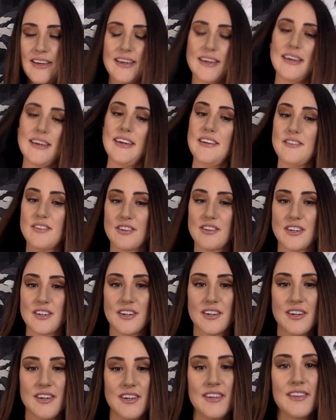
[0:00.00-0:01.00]

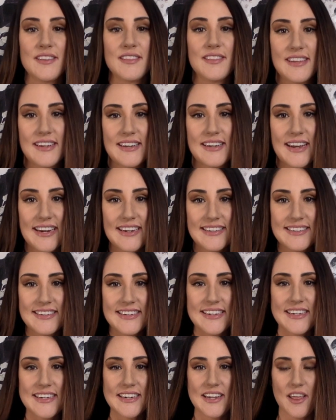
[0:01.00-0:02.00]
Enter the
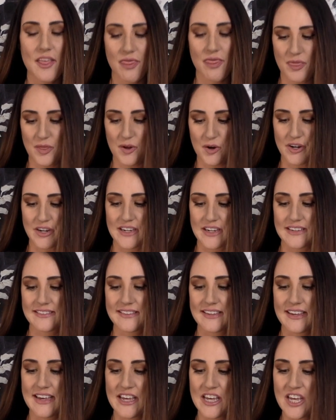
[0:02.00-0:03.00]

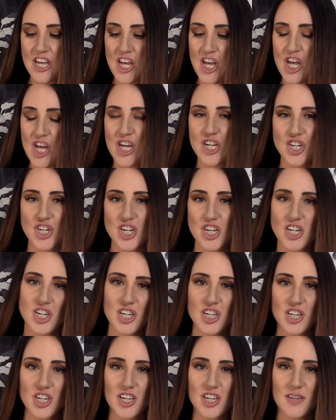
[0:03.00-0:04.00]
1930s. Dun,
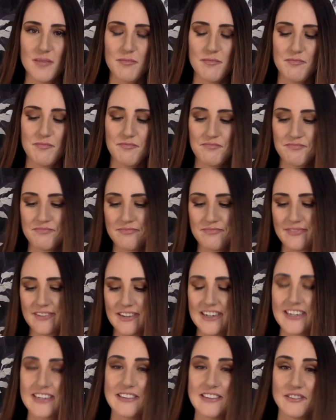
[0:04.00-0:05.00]
dun, dun. The
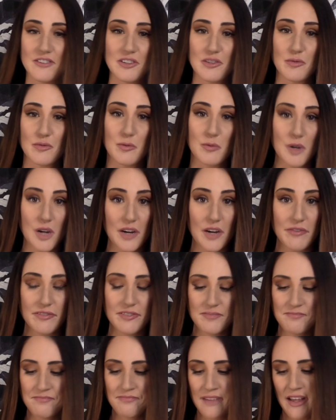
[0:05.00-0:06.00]
1930s were rough.
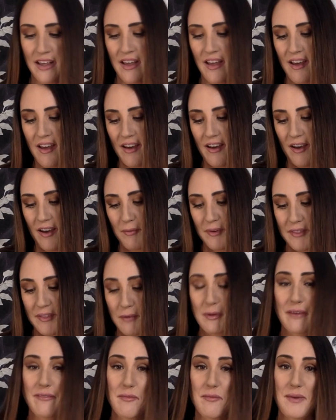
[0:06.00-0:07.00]
We think
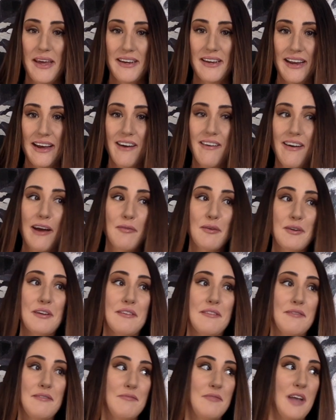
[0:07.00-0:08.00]
we have it bad now. I would
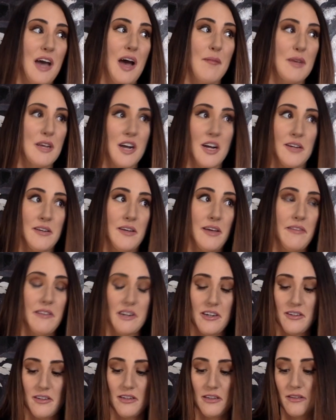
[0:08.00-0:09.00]
not be caught dead in the
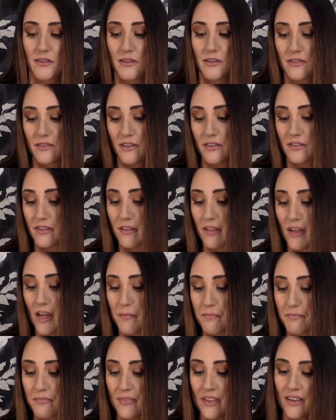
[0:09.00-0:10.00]
1930s, I'll say that.
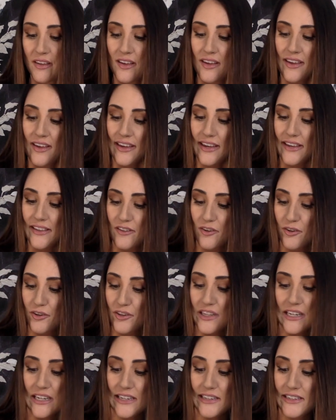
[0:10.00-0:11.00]
In the
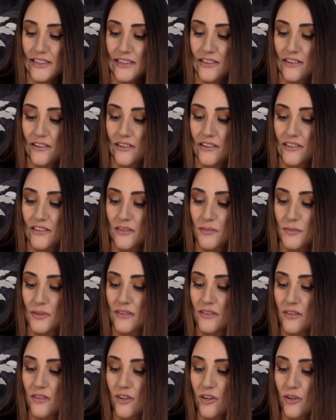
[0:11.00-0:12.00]
early 1930s,
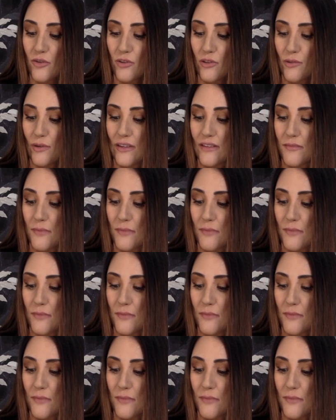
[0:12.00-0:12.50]
Pacific Northwest